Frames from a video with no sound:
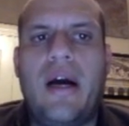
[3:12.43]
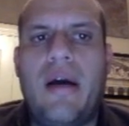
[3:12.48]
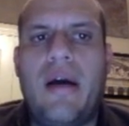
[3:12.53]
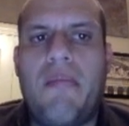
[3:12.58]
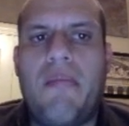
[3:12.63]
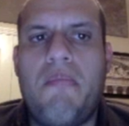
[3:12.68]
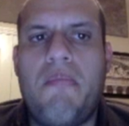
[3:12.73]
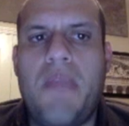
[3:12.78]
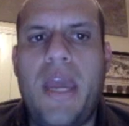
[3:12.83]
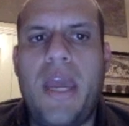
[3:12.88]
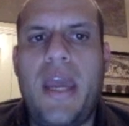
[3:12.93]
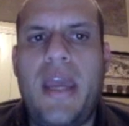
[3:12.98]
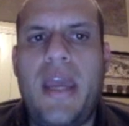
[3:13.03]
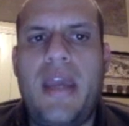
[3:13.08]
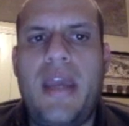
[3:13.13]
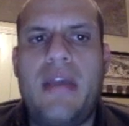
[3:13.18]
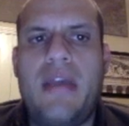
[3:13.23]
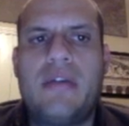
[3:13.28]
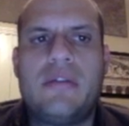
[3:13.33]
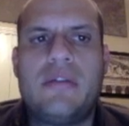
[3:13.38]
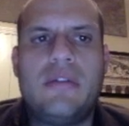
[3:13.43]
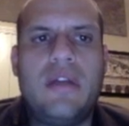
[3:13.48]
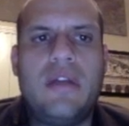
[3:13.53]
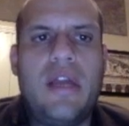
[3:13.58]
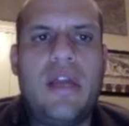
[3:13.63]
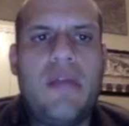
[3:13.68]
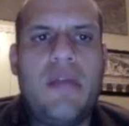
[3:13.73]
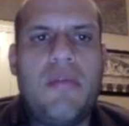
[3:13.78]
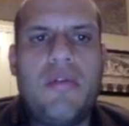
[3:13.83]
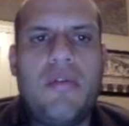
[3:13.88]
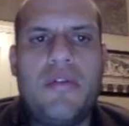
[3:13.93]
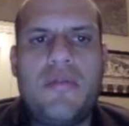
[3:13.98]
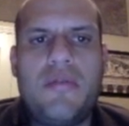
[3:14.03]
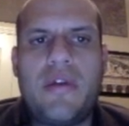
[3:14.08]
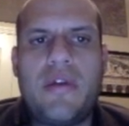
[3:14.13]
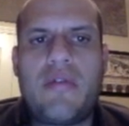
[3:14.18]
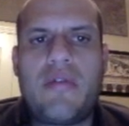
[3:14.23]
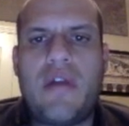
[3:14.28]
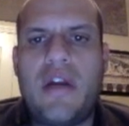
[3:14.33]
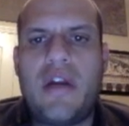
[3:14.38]
Main label is
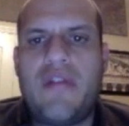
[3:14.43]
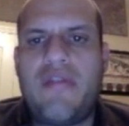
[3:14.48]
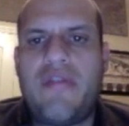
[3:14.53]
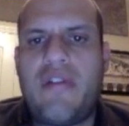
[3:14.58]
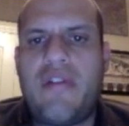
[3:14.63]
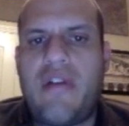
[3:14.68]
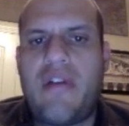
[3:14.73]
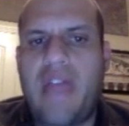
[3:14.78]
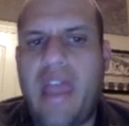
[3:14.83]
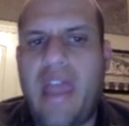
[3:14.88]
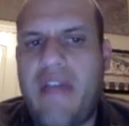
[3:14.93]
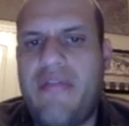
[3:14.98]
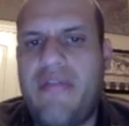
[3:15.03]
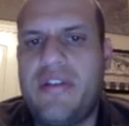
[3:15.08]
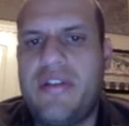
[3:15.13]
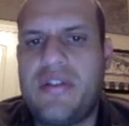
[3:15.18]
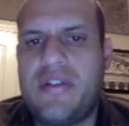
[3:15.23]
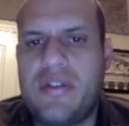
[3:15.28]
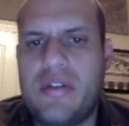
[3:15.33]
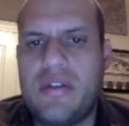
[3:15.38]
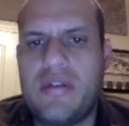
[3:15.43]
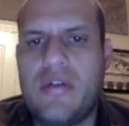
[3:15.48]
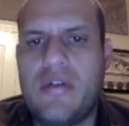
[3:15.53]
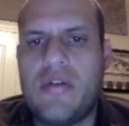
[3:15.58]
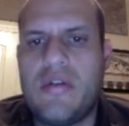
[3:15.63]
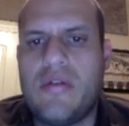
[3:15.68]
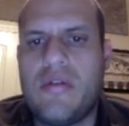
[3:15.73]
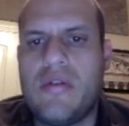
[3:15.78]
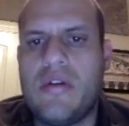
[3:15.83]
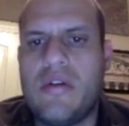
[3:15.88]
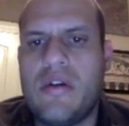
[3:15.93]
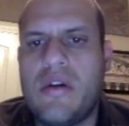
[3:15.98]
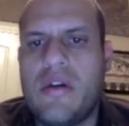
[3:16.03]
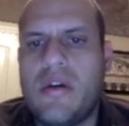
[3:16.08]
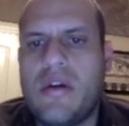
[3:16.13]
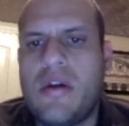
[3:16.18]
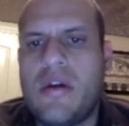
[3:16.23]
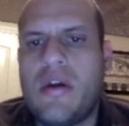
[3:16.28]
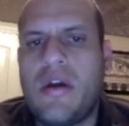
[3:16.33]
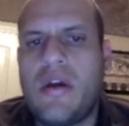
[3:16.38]
required for every single
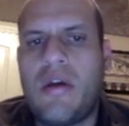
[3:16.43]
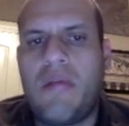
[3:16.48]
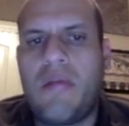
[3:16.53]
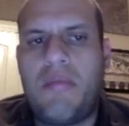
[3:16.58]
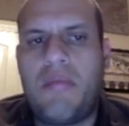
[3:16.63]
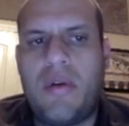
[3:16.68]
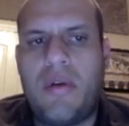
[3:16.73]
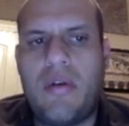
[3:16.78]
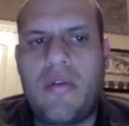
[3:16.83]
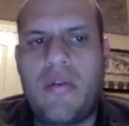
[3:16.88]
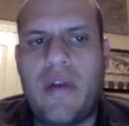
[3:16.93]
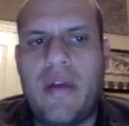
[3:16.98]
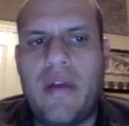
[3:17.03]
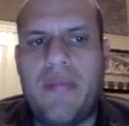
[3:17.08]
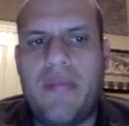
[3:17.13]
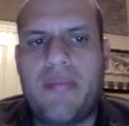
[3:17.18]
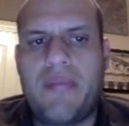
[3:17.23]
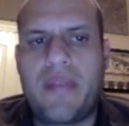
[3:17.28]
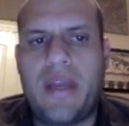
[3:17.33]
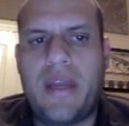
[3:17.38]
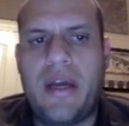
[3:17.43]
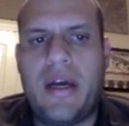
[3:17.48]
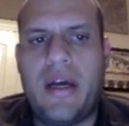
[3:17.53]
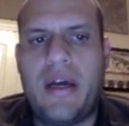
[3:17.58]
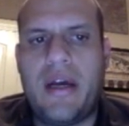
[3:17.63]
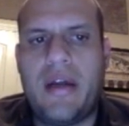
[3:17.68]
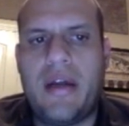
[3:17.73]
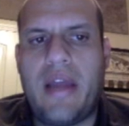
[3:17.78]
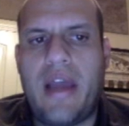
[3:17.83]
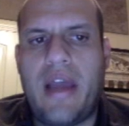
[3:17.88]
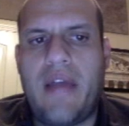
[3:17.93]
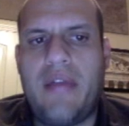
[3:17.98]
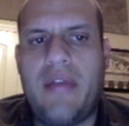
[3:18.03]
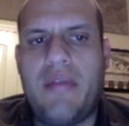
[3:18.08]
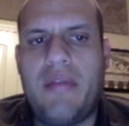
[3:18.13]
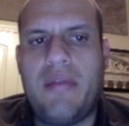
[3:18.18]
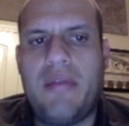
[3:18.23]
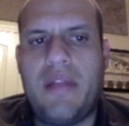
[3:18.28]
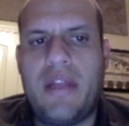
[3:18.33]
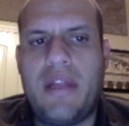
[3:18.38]
program. I have the
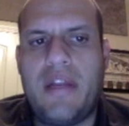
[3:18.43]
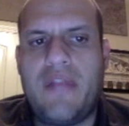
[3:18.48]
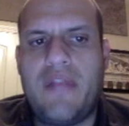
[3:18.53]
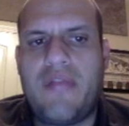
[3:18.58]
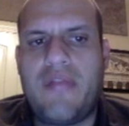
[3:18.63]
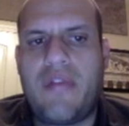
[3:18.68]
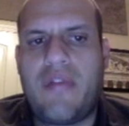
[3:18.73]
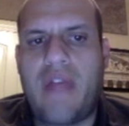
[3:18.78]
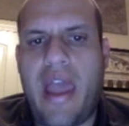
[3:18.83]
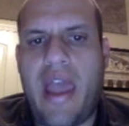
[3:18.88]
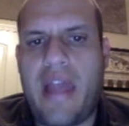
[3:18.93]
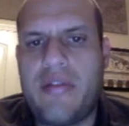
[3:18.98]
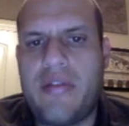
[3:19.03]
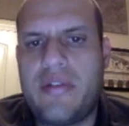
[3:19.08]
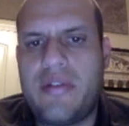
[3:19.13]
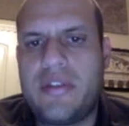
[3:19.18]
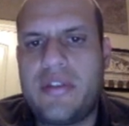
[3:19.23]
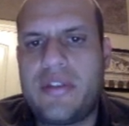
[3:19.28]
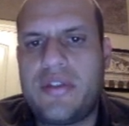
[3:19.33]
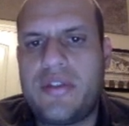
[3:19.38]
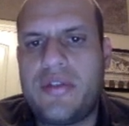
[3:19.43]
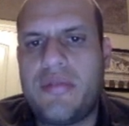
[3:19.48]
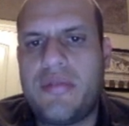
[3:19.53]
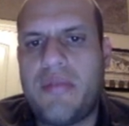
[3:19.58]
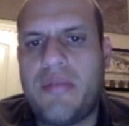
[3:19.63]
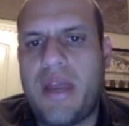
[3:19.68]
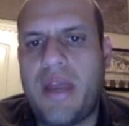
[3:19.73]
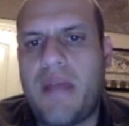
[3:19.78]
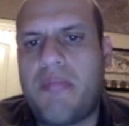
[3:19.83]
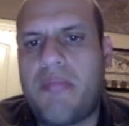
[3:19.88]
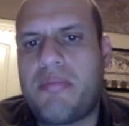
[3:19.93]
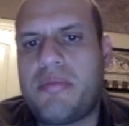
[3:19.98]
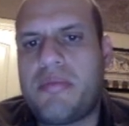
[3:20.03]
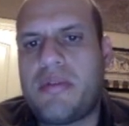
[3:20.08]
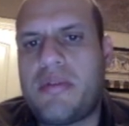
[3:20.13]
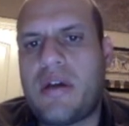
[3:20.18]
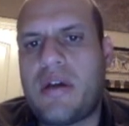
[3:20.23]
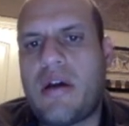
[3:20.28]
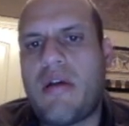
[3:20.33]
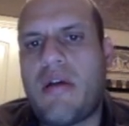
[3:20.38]
ability for address to map
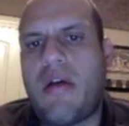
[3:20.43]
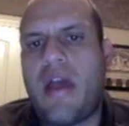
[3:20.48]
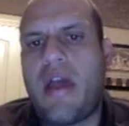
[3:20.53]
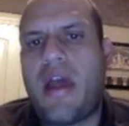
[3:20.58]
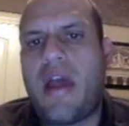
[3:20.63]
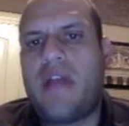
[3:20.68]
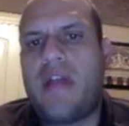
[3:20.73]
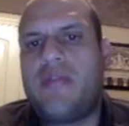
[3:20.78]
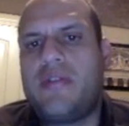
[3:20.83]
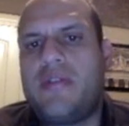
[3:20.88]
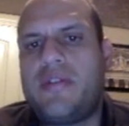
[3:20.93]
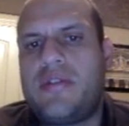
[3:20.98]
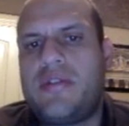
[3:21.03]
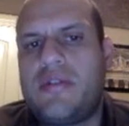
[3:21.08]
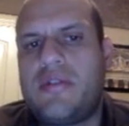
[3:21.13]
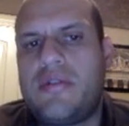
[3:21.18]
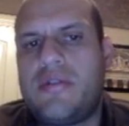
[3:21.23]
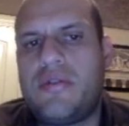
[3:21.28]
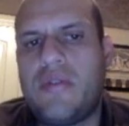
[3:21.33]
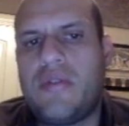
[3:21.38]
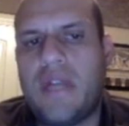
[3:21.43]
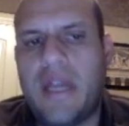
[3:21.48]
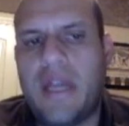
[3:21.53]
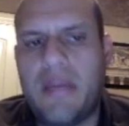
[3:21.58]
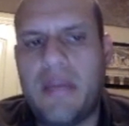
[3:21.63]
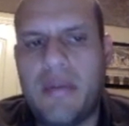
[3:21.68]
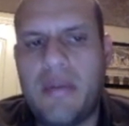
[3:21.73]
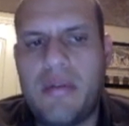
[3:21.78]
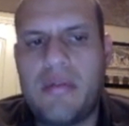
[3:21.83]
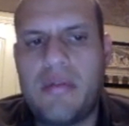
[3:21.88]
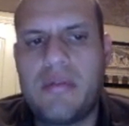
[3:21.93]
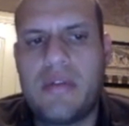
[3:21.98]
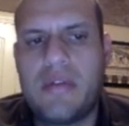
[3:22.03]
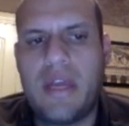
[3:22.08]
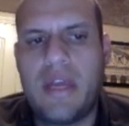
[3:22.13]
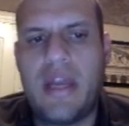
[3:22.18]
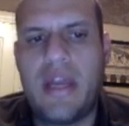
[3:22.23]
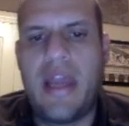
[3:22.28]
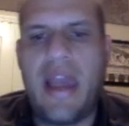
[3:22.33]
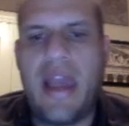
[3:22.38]
address to a label,
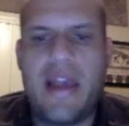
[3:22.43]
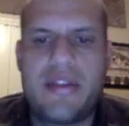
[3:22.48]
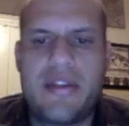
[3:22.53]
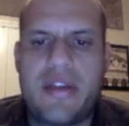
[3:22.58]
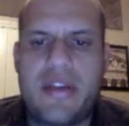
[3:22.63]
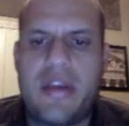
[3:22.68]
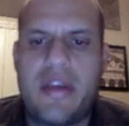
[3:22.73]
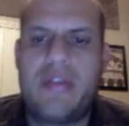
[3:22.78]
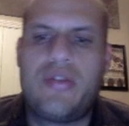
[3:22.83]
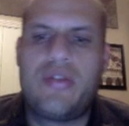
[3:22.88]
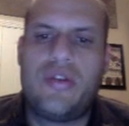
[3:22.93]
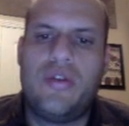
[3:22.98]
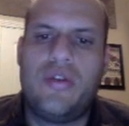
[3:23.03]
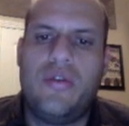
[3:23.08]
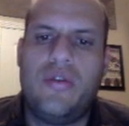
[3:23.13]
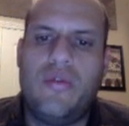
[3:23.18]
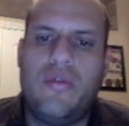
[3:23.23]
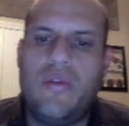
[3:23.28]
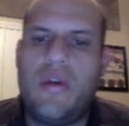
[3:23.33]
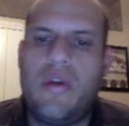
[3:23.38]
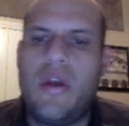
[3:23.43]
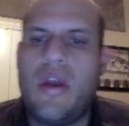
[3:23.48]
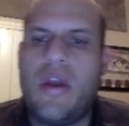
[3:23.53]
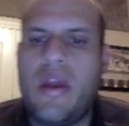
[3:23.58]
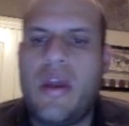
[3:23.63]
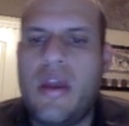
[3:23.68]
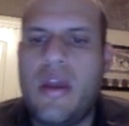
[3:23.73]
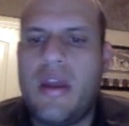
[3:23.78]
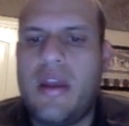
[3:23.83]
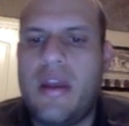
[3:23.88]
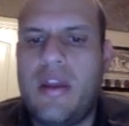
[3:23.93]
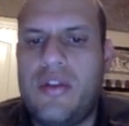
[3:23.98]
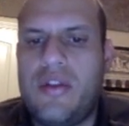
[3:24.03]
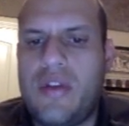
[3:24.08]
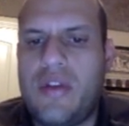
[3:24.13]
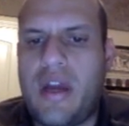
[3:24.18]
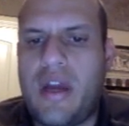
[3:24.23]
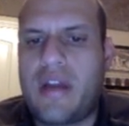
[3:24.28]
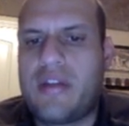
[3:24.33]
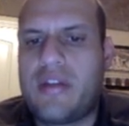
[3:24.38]
and ASCII to
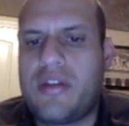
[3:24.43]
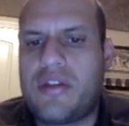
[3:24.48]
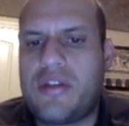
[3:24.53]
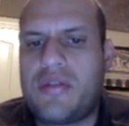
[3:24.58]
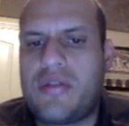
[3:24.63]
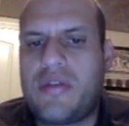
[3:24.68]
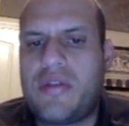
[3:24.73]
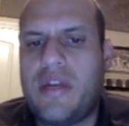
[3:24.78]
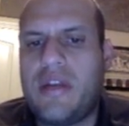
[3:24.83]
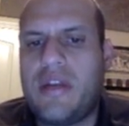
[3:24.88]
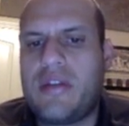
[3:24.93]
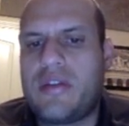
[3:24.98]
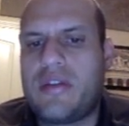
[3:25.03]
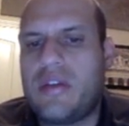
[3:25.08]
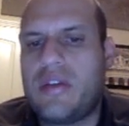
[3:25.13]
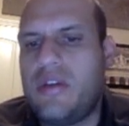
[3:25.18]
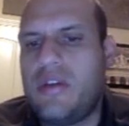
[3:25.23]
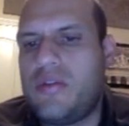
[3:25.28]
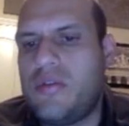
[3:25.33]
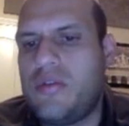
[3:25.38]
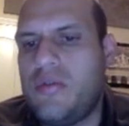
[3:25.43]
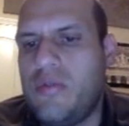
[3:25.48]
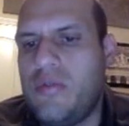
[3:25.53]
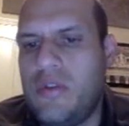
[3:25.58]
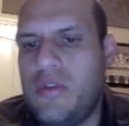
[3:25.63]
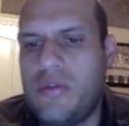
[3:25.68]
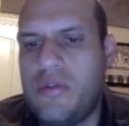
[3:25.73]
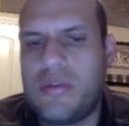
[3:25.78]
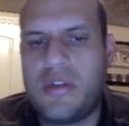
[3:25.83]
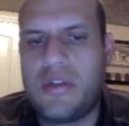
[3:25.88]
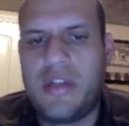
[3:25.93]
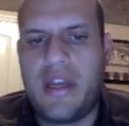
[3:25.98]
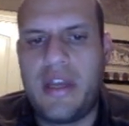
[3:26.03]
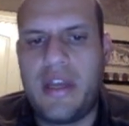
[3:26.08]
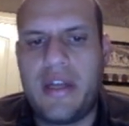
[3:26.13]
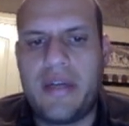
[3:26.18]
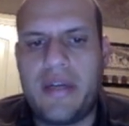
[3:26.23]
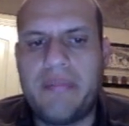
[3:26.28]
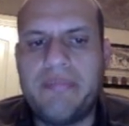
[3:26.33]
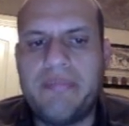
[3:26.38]
inject strings into user
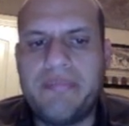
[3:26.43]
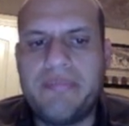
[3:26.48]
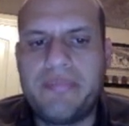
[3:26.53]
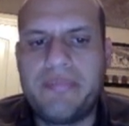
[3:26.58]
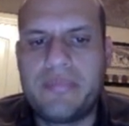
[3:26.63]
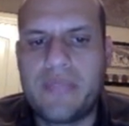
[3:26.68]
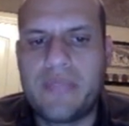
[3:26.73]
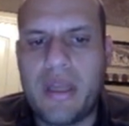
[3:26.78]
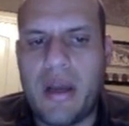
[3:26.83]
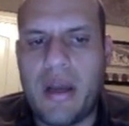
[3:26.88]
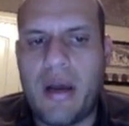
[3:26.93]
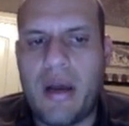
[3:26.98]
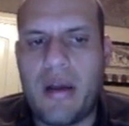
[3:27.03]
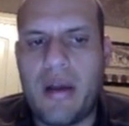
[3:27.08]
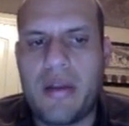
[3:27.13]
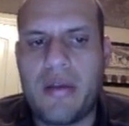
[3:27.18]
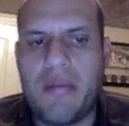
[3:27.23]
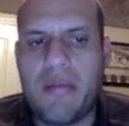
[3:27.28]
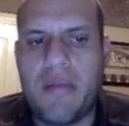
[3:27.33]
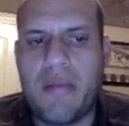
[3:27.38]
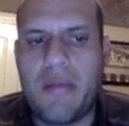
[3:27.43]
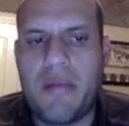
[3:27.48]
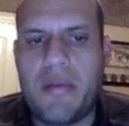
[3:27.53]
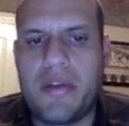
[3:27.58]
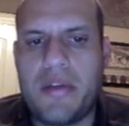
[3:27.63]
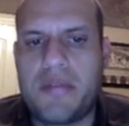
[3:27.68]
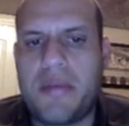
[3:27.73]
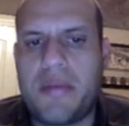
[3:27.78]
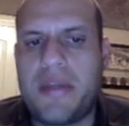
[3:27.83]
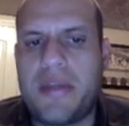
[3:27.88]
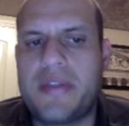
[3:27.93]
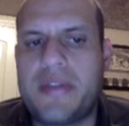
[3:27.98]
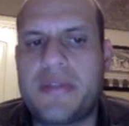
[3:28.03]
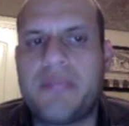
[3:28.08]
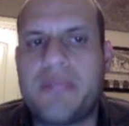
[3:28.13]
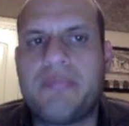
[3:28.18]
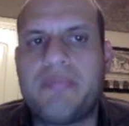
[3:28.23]
data, a memory space.